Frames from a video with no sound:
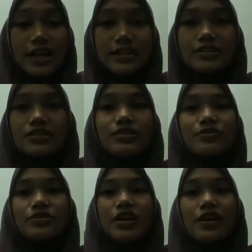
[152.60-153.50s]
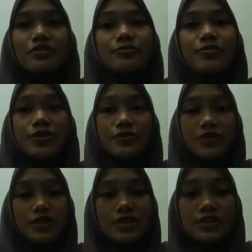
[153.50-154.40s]
Then we have
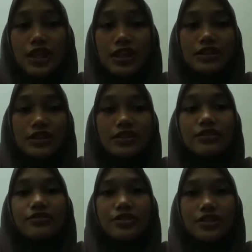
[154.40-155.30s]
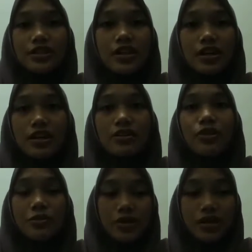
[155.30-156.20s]
breakfast and did physical
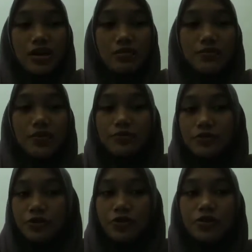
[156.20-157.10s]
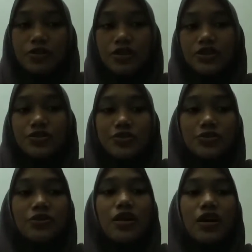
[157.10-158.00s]
warming up before
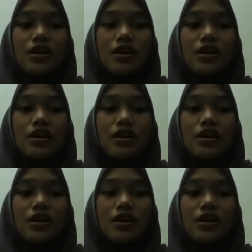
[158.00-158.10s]
continue